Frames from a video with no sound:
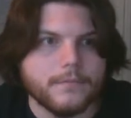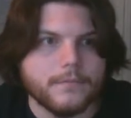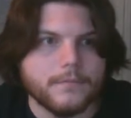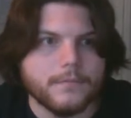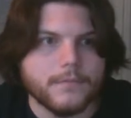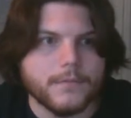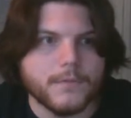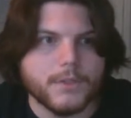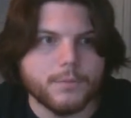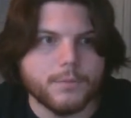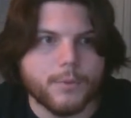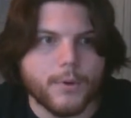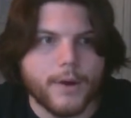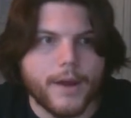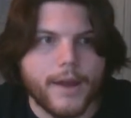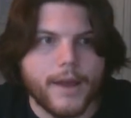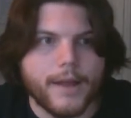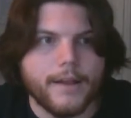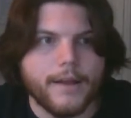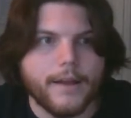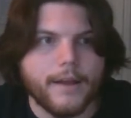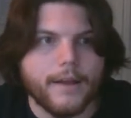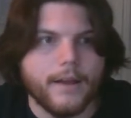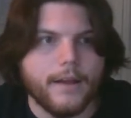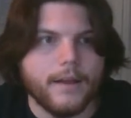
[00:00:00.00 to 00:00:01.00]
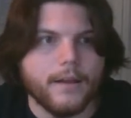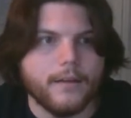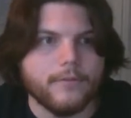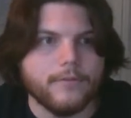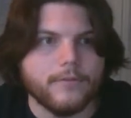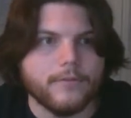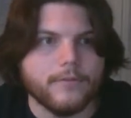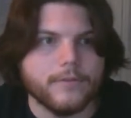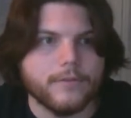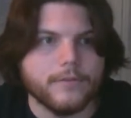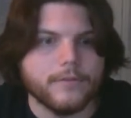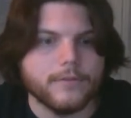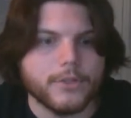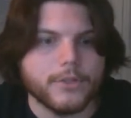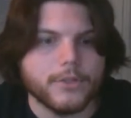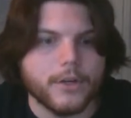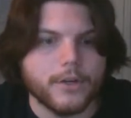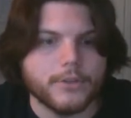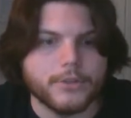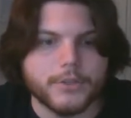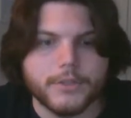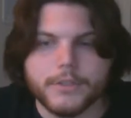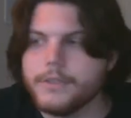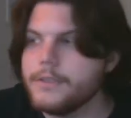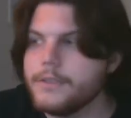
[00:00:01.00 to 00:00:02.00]
spread of
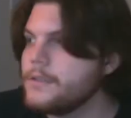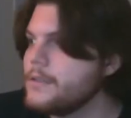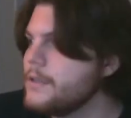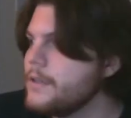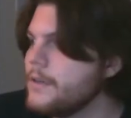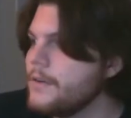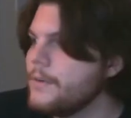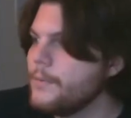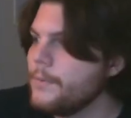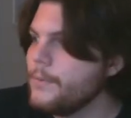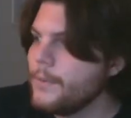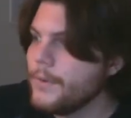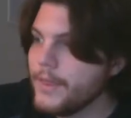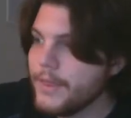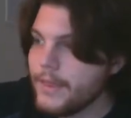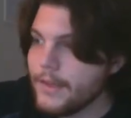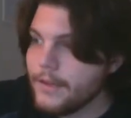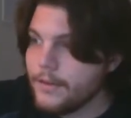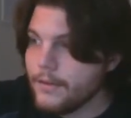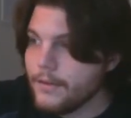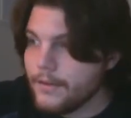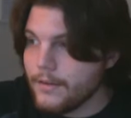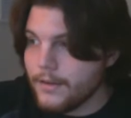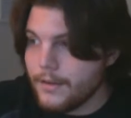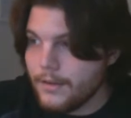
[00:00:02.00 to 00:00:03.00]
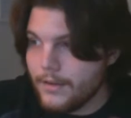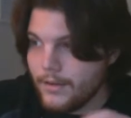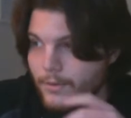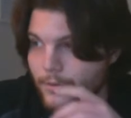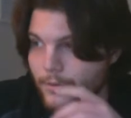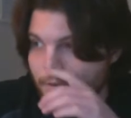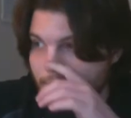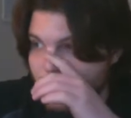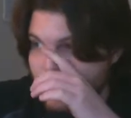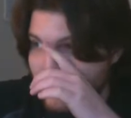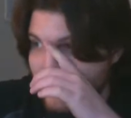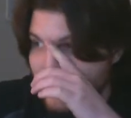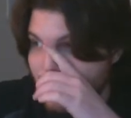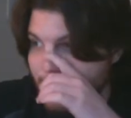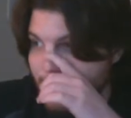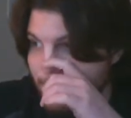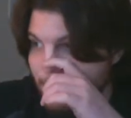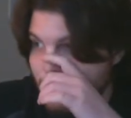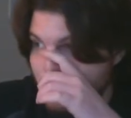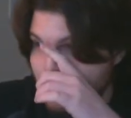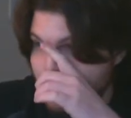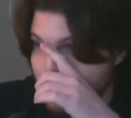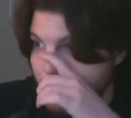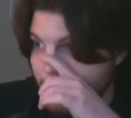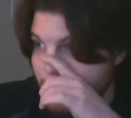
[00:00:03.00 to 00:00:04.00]
charges. So with this sort of
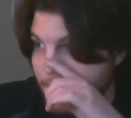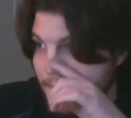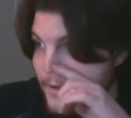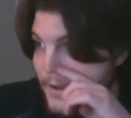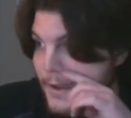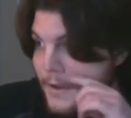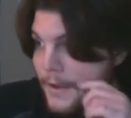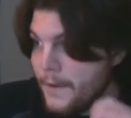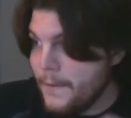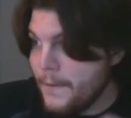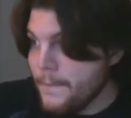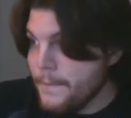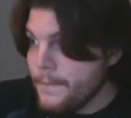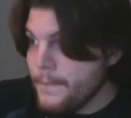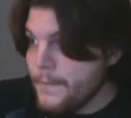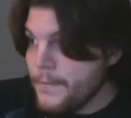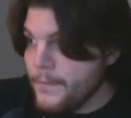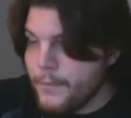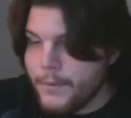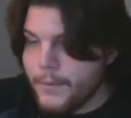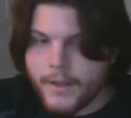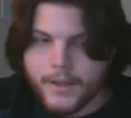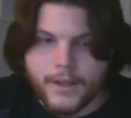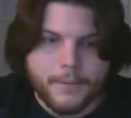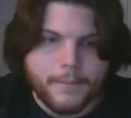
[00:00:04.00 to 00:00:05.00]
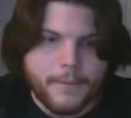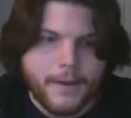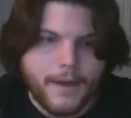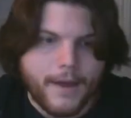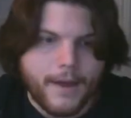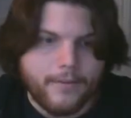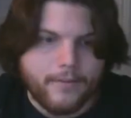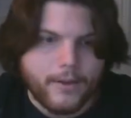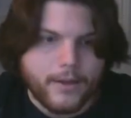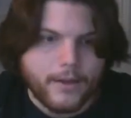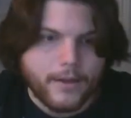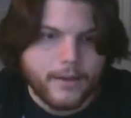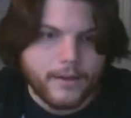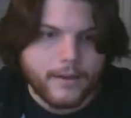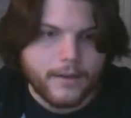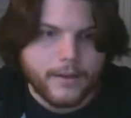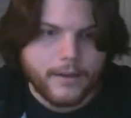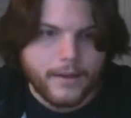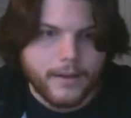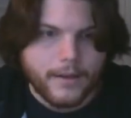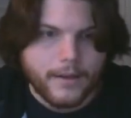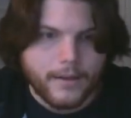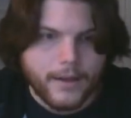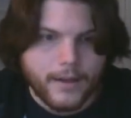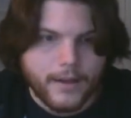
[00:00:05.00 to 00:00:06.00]
setup, we end up having
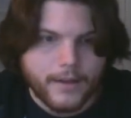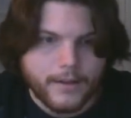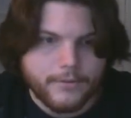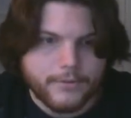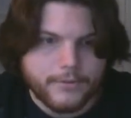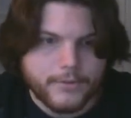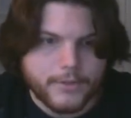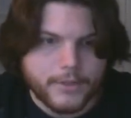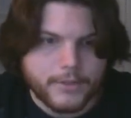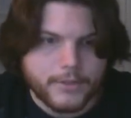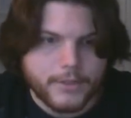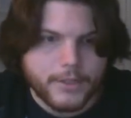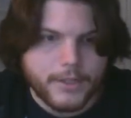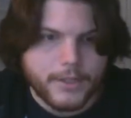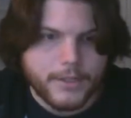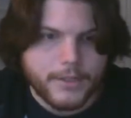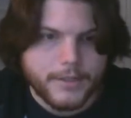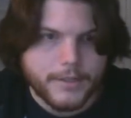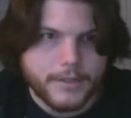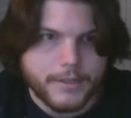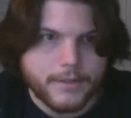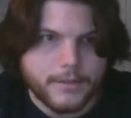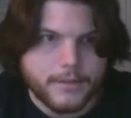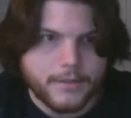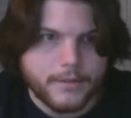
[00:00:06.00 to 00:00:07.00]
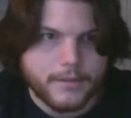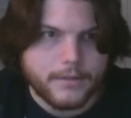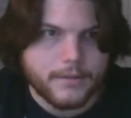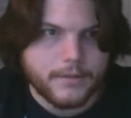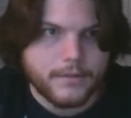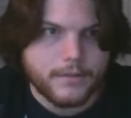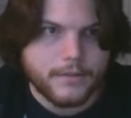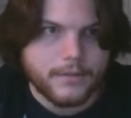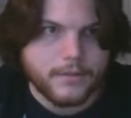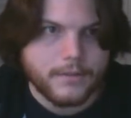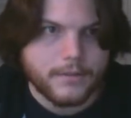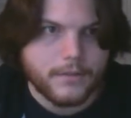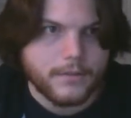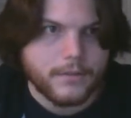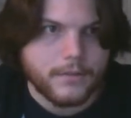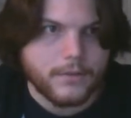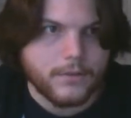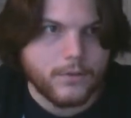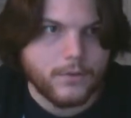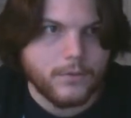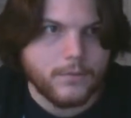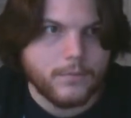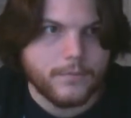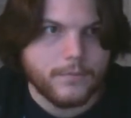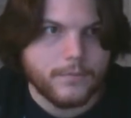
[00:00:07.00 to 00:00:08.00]
a negative charge here.
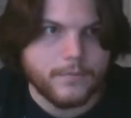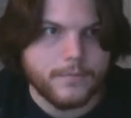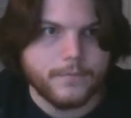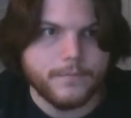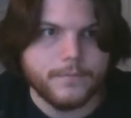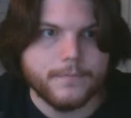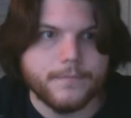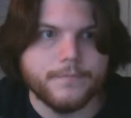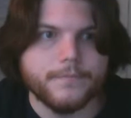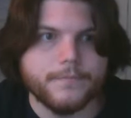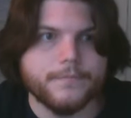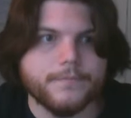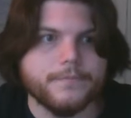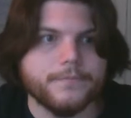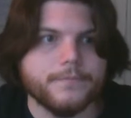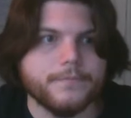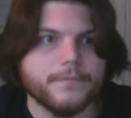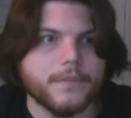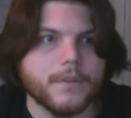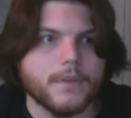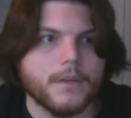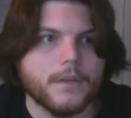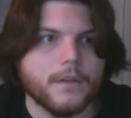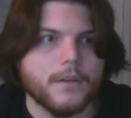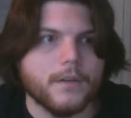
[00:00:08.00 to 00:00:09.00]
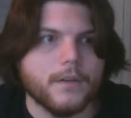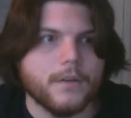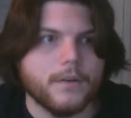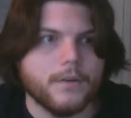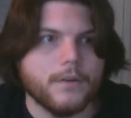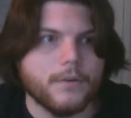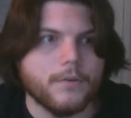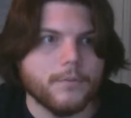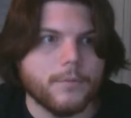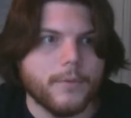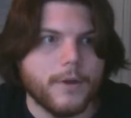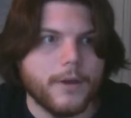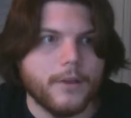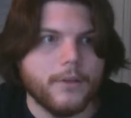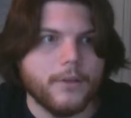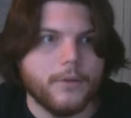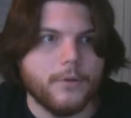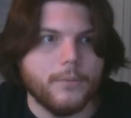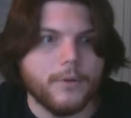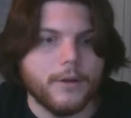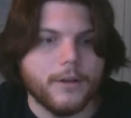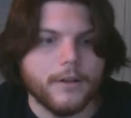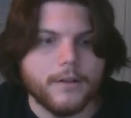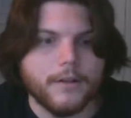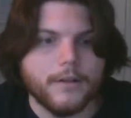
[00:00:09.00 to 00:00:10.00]
Oop, there's my undo
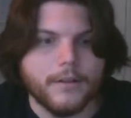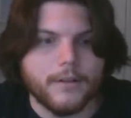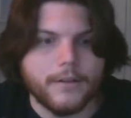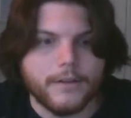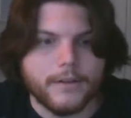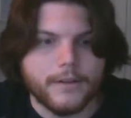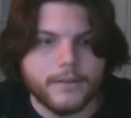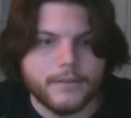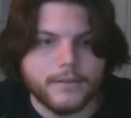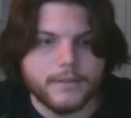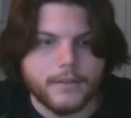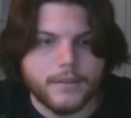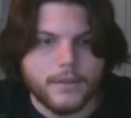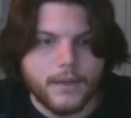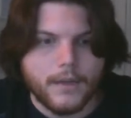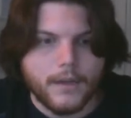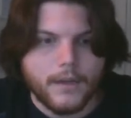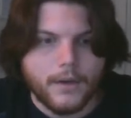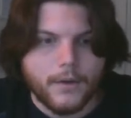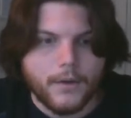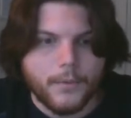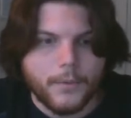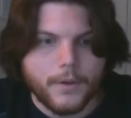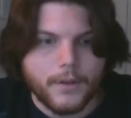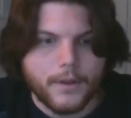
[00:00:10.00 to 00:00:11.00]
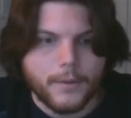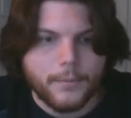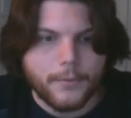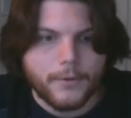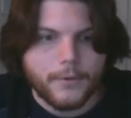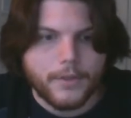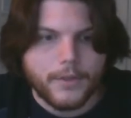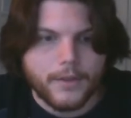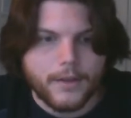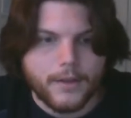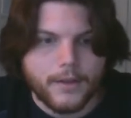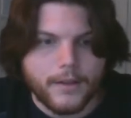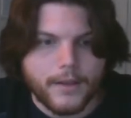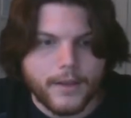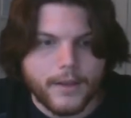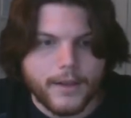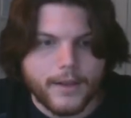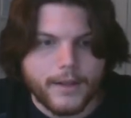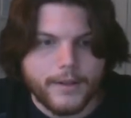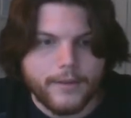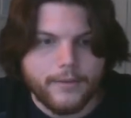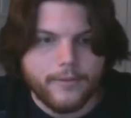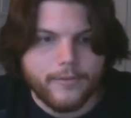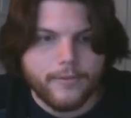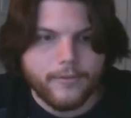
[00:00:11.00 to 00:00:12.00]
button, there it is. We end up with a
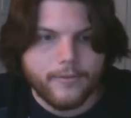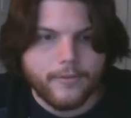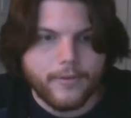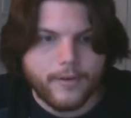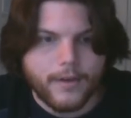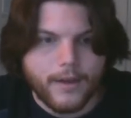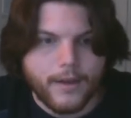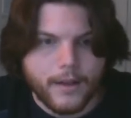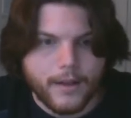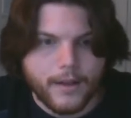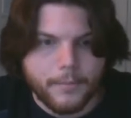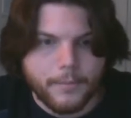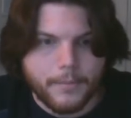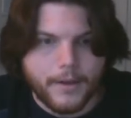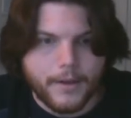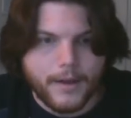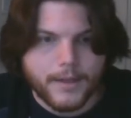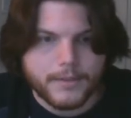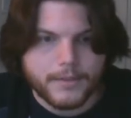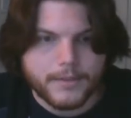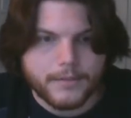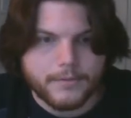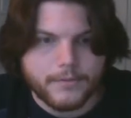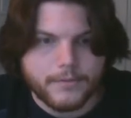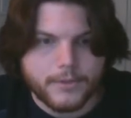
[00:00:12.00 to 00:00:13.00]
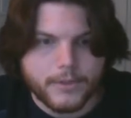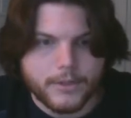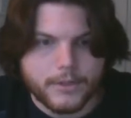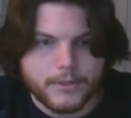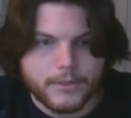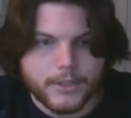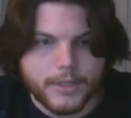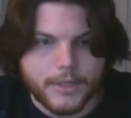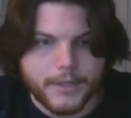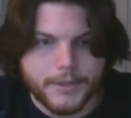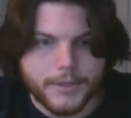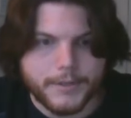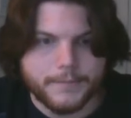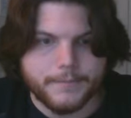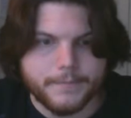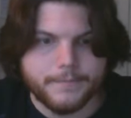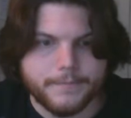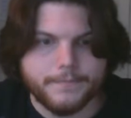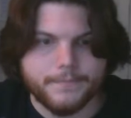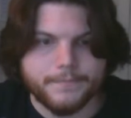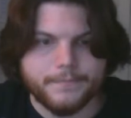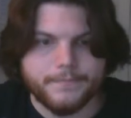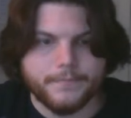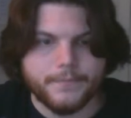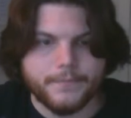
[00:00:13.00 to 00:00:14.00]
negative and a positive charge here,
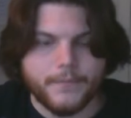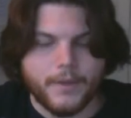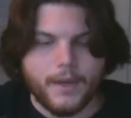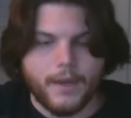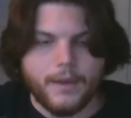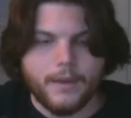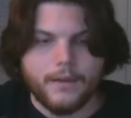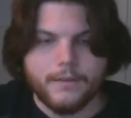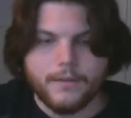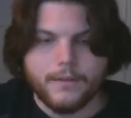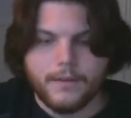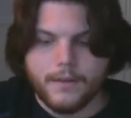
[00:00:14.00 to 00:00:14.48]
okay?